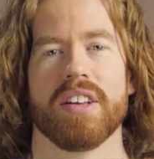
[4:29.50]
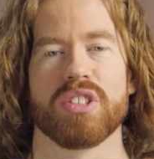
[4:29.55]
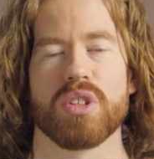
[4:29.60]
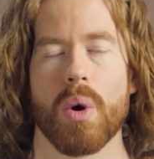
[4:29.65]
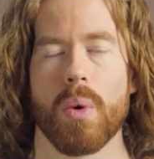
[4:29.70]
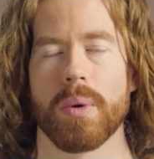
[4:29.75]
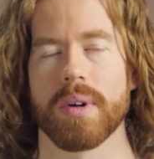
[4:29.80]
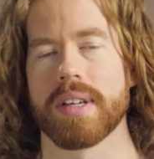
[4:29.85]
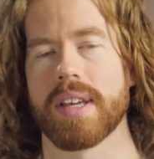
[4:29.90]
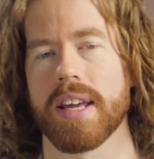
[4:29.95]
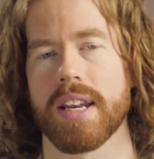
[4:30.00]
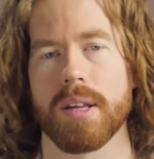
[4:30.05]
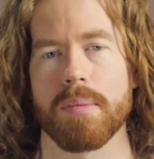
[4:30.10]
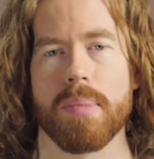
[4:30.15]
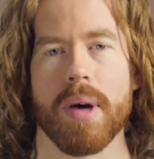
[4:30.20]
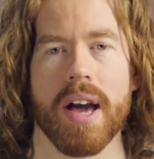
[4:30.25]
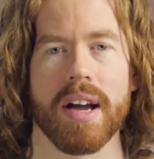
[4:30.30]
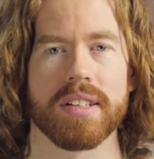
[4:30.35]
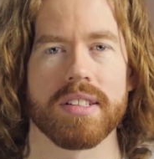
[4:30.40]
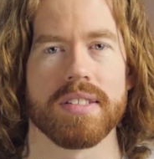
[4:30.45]
So getting
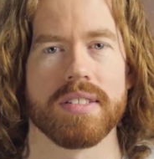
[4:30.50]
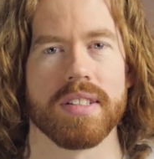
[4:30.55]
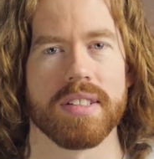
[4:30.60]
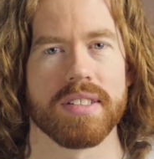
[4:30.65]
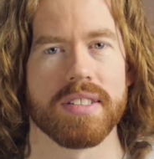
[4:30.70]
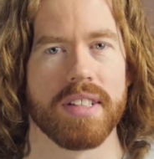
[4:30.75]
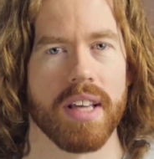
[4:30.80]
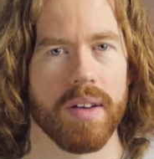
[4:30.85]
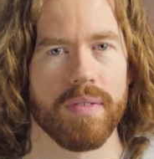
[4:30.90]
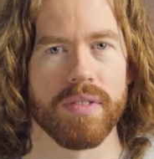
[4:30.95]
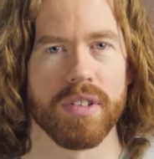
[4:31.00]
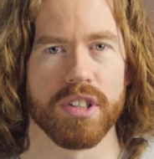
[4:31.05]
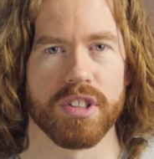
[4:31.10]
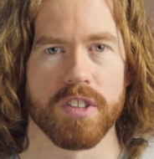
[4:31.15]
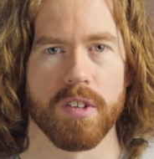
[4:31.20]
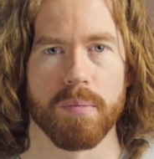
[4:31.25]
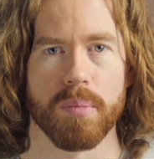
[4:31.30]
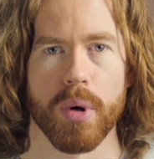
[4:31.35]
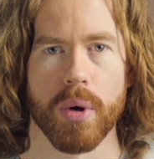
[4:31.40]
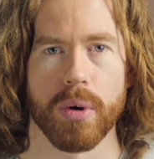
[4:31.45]
back to this
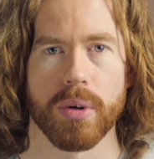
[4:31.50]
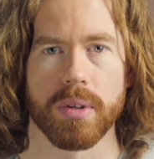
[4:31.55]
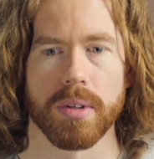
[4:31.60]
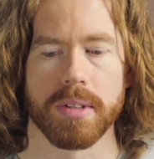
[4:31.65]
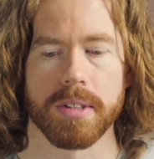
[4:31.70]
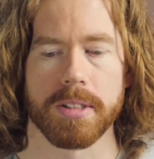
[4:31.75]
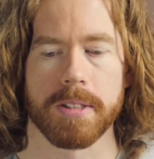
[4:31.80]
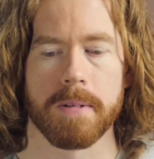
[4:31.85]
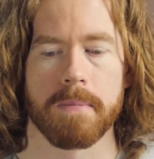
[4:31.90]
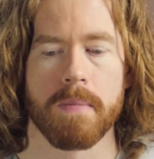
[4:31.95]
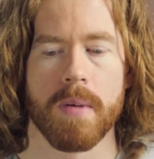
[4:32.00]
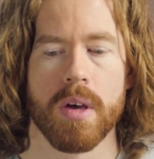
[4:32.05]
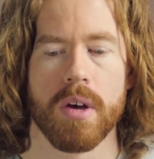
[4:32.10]
definition of miracles,